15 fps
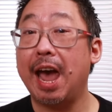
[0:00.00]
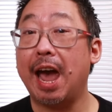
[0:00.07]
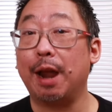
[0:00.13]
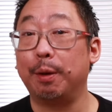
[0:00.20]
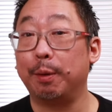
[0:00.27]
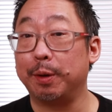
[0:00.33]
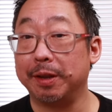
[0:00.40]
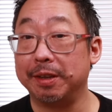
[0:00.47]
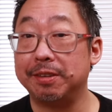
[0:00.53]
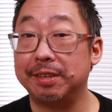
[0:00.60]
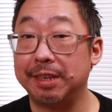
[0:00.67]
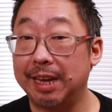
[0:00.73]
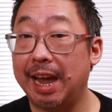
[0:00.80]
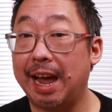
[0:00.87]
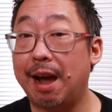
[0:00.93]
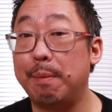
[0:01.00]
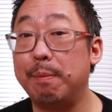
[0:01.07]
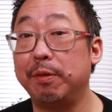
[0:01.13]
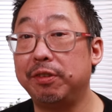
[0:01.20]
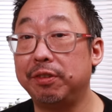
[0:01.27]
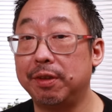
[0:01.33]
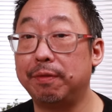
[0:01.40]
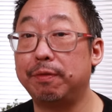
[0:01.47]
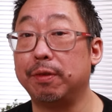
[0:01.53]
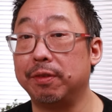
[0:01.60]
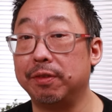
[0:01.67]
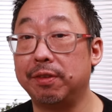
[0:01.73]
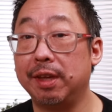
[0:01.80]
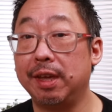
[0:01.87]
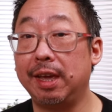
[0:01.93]
and we're going to see how much
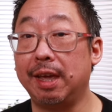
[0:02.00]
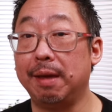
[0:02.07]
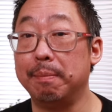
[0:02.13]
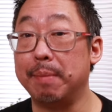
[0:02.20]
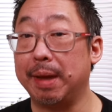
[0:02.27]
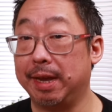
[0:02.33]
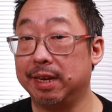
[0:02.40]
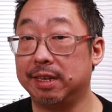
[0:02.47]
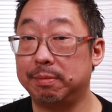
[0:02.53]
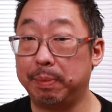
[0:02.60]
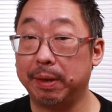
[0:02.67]
difference it makes,